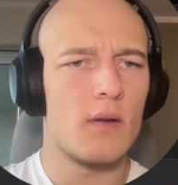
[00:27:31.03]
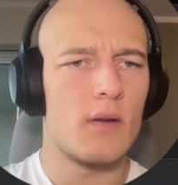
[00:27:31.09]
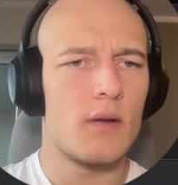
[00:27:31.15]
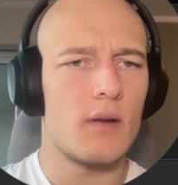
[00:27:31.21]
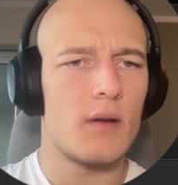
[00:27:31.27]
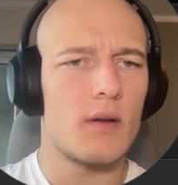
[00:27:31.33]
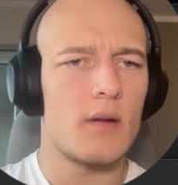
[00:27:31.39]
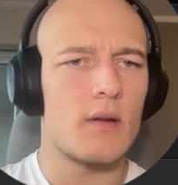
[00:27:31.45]

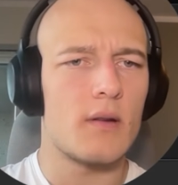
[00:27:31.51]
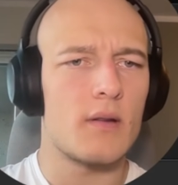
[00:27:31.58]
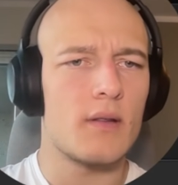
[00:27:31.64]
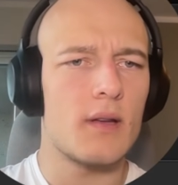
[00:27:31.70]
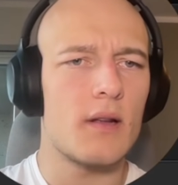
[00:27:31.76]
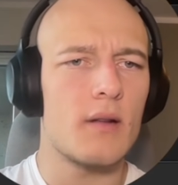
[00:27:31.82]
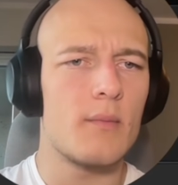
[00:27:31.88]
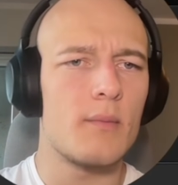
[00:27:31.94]
And
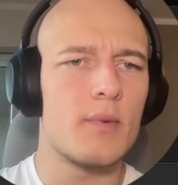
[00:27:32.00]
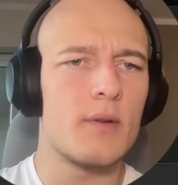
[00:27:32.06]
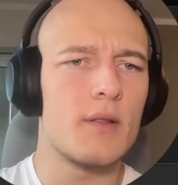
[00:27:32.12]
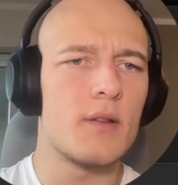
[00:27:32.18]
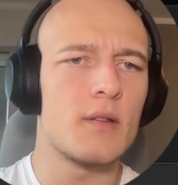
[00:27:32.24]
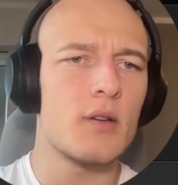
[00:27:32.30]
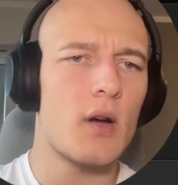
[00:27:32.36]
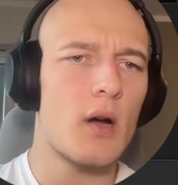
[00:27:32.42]
that will be the
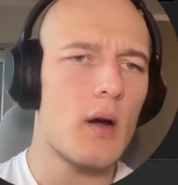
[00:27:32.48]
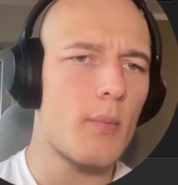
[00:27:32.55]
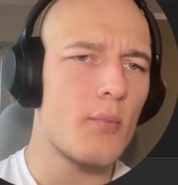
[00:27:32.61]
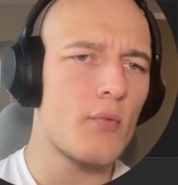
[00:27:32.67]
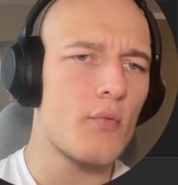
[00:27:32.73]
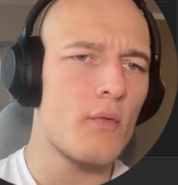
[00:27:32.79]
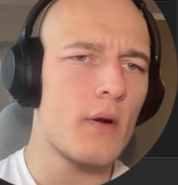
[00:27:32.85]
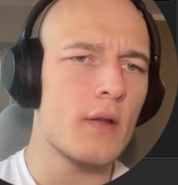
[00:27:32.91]
top
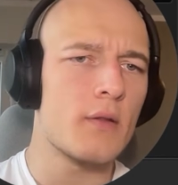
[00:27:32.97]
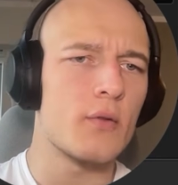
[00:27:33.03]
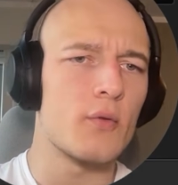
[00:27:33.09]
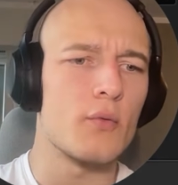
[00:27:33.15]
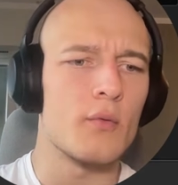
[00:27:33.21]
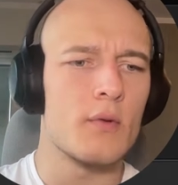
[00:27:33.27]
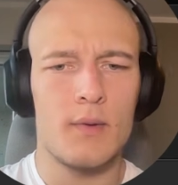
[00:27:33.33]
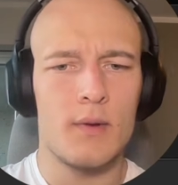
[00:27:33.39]
right
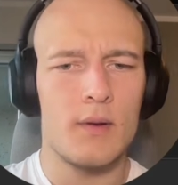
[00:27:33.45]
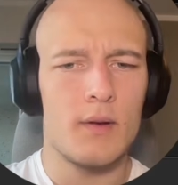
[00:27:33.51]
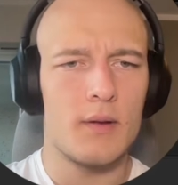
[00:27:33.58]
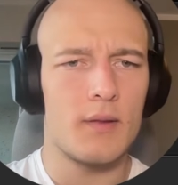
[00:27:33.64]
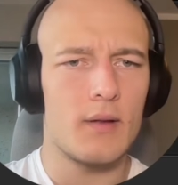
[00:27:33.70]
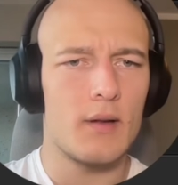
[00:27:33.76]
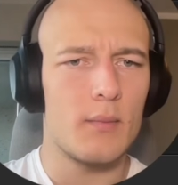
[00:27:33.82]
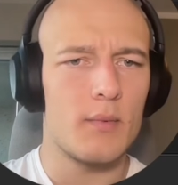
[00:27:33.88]
dude.
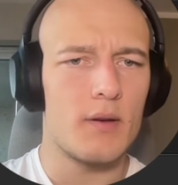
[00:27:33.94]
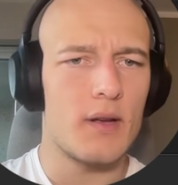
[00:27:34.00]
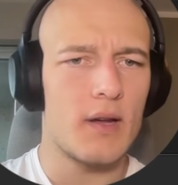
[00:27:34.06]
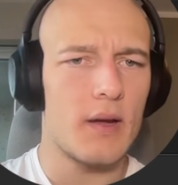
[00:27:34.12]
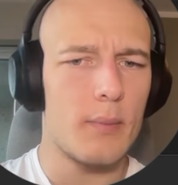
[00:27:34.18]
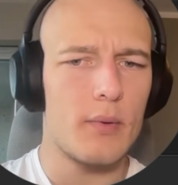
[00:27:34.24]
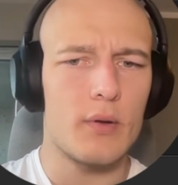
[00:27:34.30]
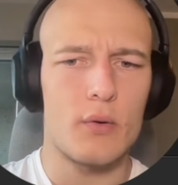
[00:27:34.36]
That'll be the
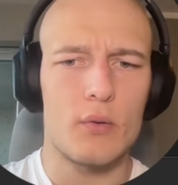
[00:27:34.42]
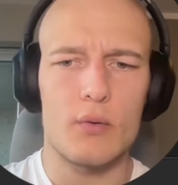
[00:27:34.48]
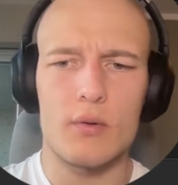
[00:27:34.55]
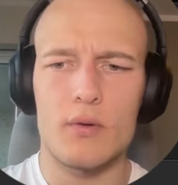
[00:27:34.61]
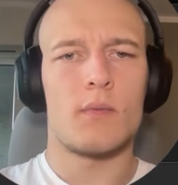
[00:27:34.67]
happy dude.